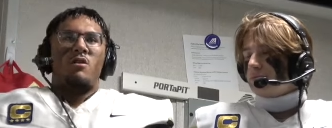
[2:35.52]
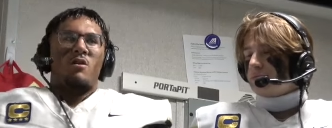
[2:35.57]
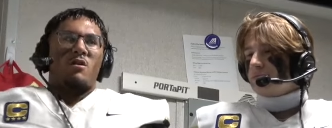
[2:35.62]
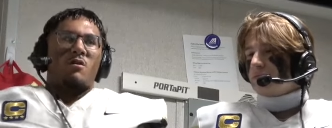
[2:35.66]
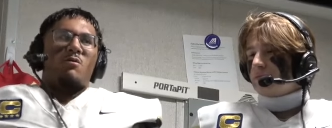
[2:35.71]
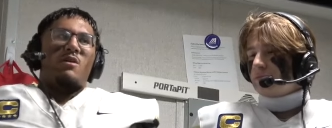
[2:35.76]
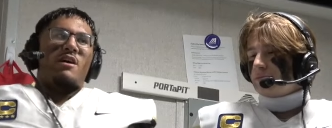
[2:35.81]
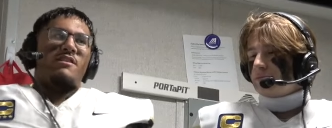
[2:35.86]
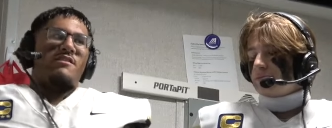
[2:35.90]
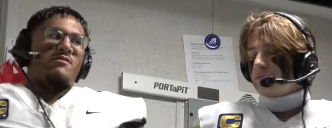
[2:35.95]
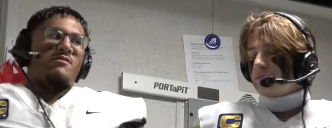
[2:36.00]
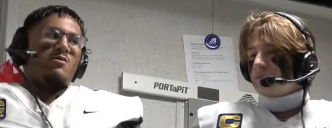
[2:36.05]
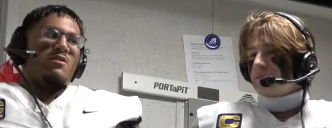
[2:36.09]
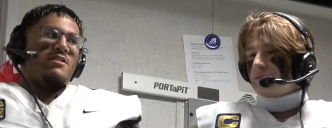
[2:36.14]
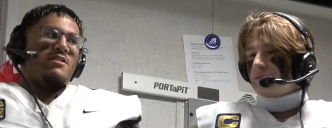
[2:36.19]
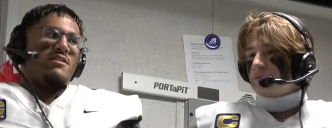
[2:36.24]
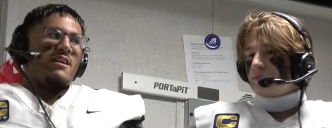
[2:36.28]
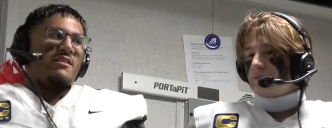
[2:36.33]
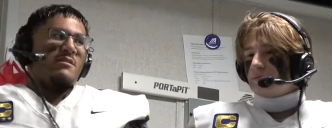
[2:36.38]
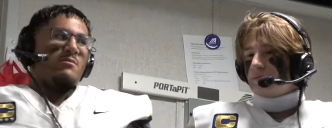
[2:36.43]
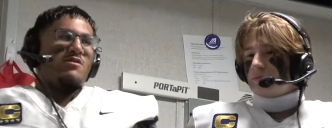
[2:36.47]
Speaker 1: we had to really
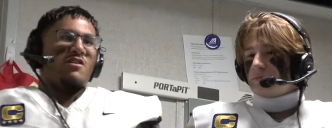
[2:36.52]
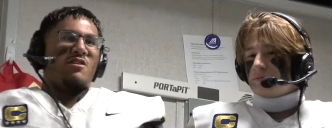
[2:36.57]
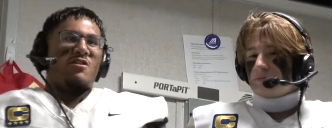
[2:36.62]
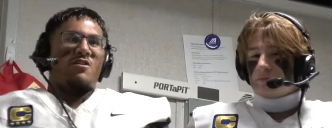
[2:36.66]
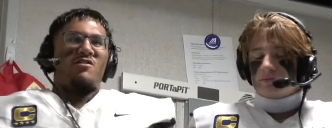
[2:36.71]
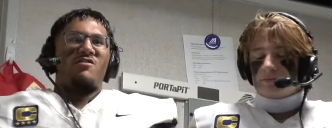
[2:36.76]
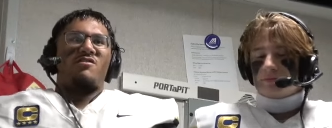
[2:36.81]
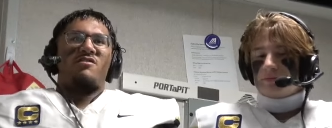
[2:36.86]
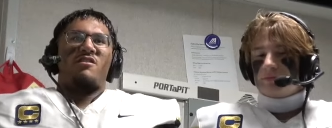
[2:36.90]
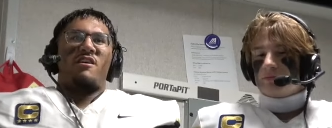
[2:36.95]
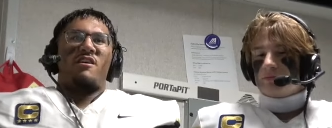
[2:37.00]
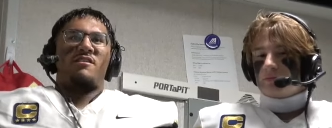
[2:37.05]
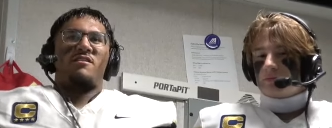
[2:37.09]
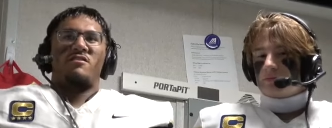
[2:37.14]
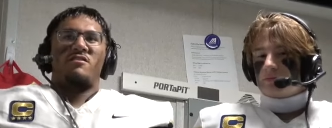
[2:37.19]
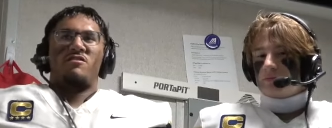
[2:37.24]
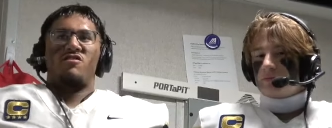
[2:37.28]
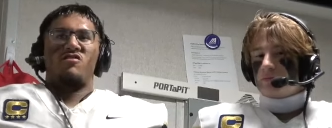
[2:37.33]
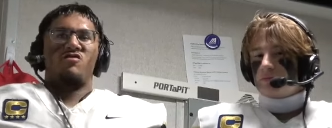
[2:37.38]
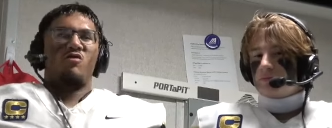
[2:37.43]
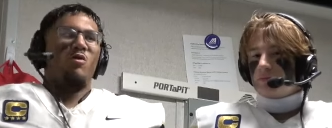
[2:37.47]
take them serious. Like,
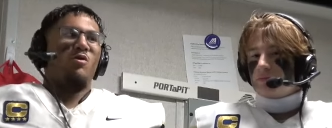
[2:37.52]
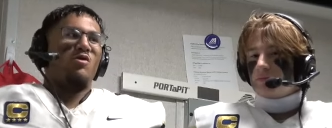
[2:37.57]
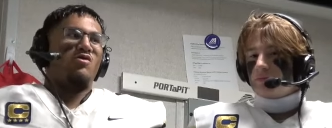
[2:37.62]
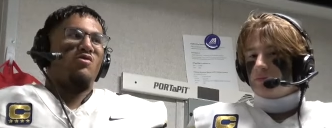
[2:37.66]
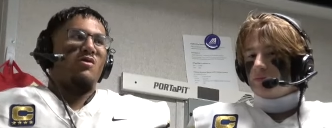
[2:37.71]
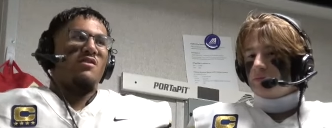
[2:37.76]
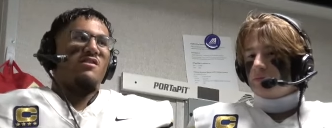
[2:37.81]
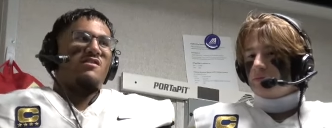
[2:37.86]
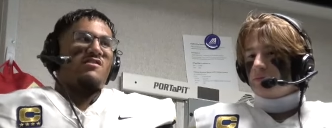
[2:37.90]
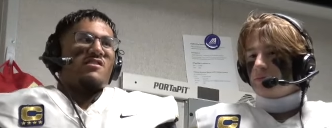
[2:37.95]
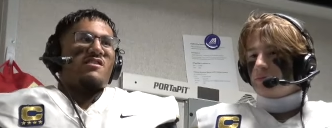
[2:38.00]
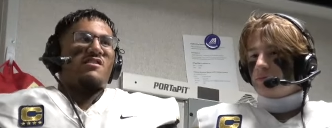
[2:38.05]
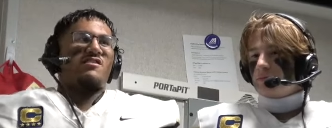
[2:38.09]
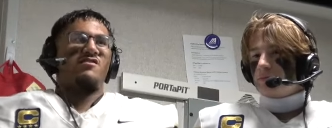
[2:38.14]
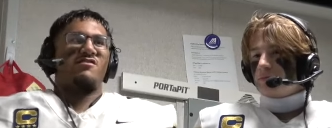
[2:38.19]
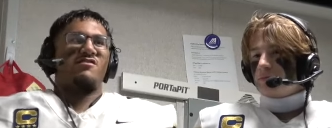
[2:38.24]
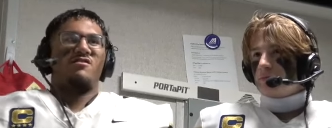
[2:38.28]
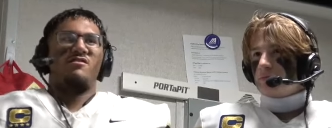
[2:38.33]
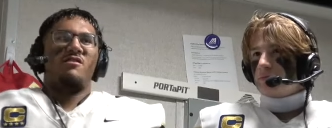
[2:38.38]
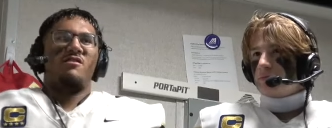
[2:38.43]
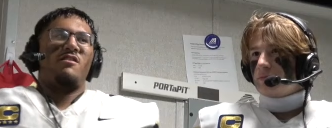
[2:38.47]
the score was 26.
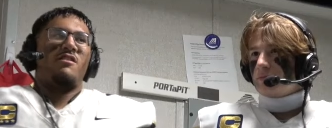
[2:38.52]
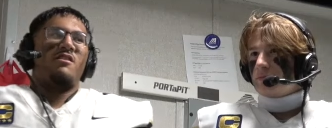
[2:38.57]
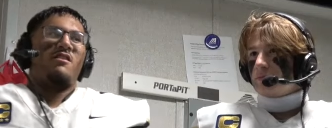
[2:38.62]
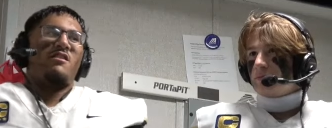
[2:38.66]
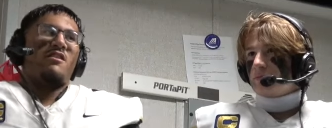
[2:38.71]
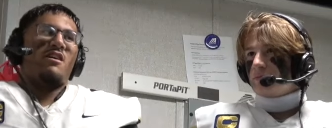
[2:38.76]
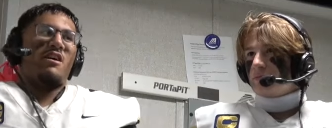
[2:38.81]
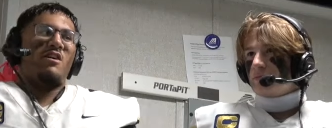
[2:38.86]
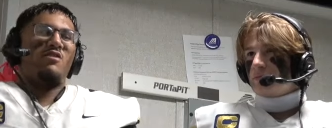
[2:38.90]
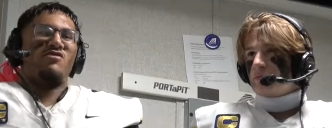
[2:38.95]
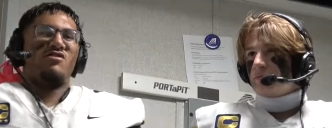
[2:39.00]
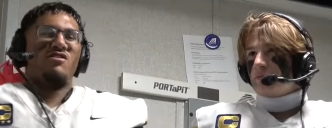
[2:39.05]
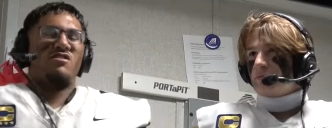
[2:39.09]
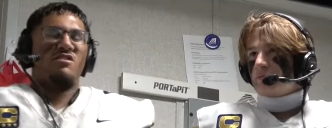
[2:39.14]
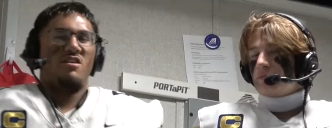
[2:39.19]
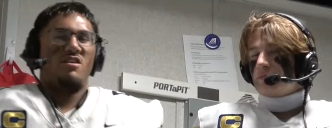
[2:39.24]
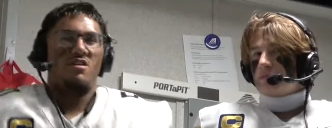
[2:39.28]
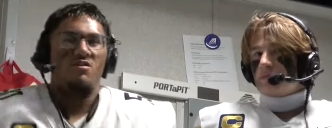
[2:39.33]
Like, it was a, it